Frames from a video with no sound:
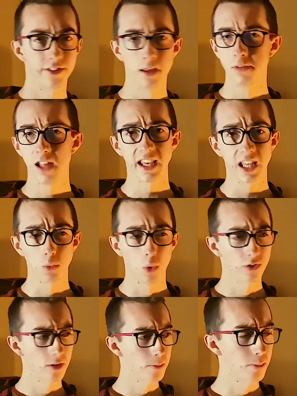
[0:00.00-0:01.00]
Seems like it
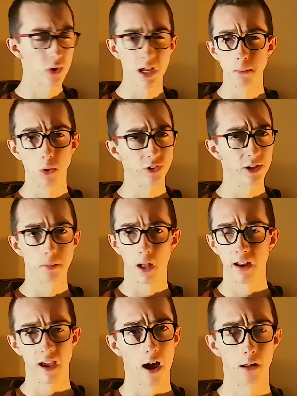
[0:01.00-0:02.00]
was a
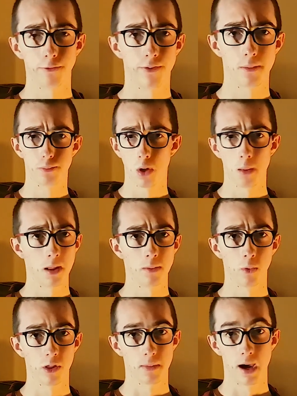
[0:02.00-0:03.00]
pre-multiplied alpha
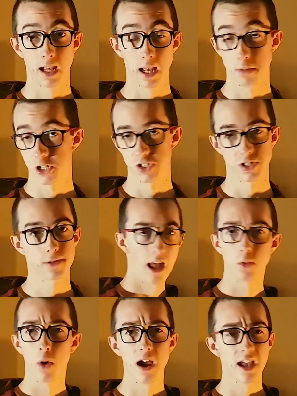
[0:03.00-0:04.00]
problem with my images.
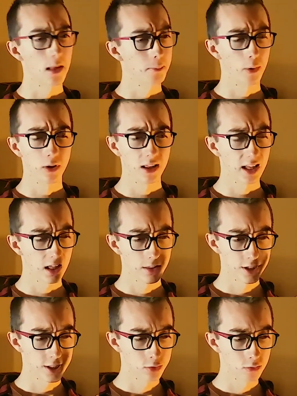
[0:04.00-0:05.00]
Anyway, I'll put a link in
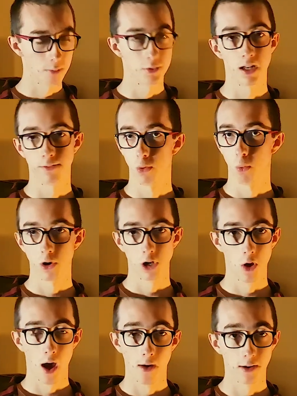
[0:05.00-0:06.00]
the description if you want
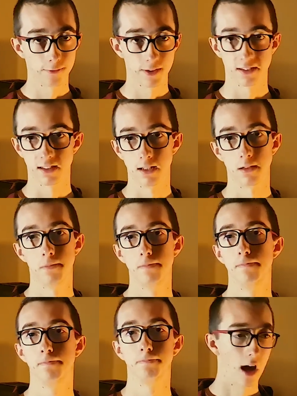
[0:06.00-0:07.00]
to know how I fixed it.
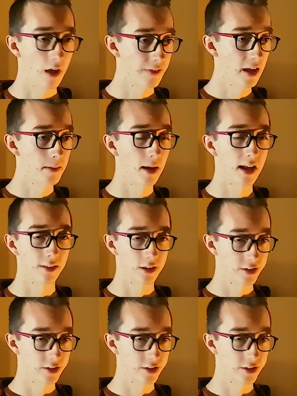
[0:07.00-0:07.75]
I then made